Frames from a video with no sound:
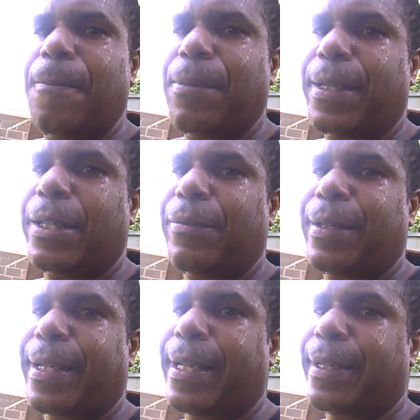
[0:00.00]
But
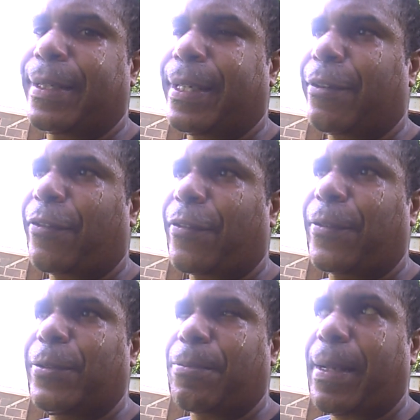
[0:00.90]
anyway, I got a lot of
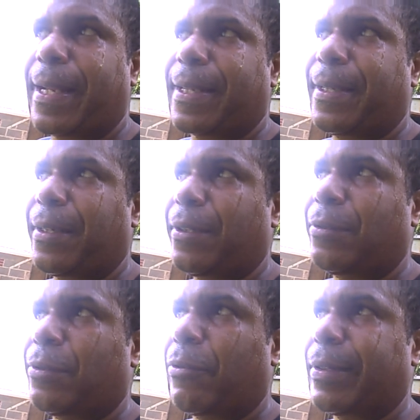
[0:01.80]
fruits back here
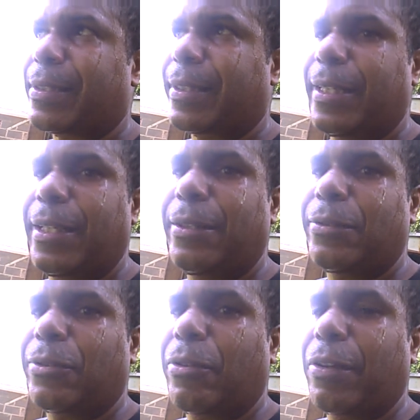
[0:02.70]
growing, still
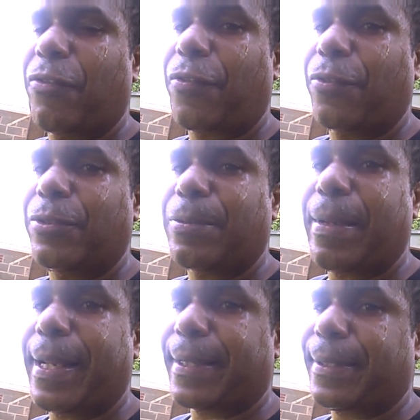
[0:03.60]
growing fruits
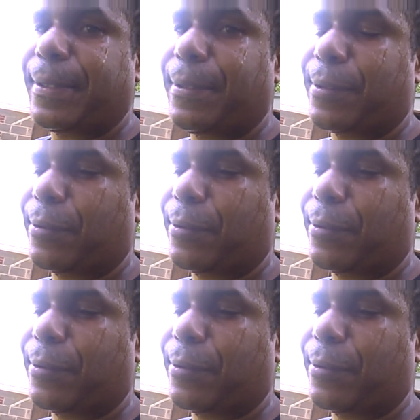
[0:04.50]
back here.